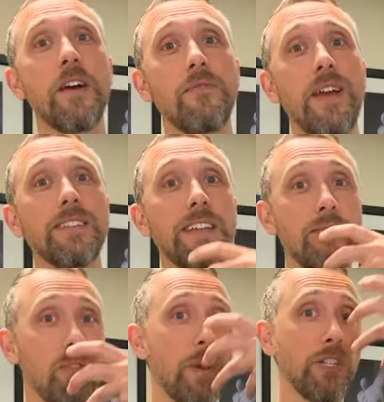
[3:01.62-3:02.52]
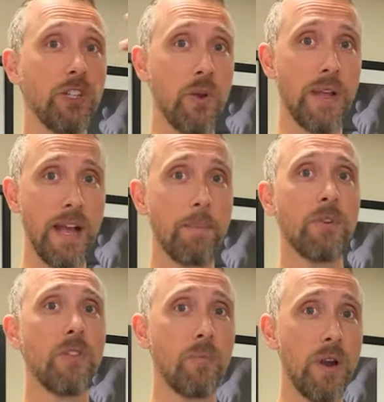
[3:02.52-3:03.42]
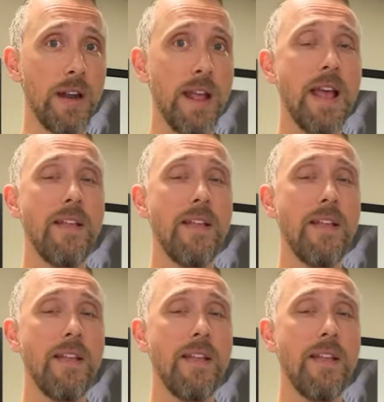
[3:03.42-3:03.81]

affects the information going up to the brain